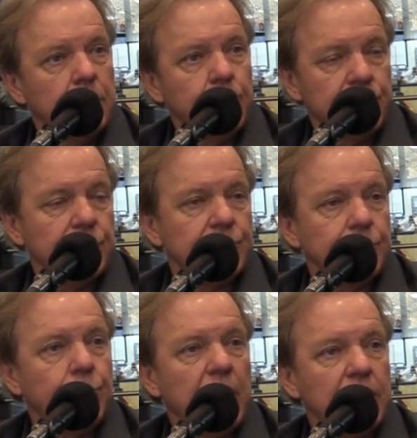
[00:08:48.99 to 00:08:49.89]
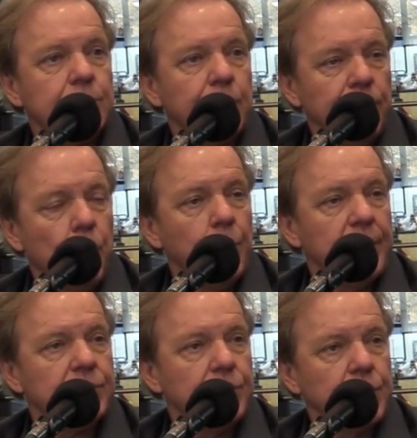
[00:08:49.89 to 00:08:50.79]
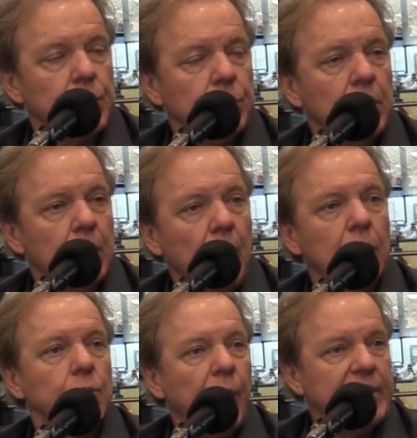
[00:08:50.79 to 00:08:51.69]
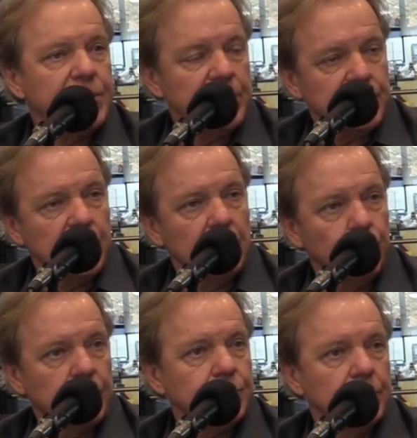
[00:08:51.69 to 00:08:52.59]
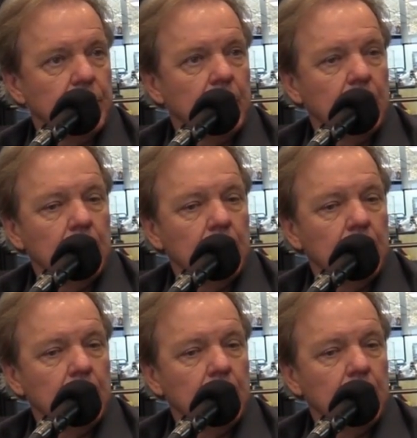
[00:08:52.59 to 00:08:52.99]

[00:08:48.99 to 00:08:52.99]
Precision Products Performance, to do all the racing stuff. Richard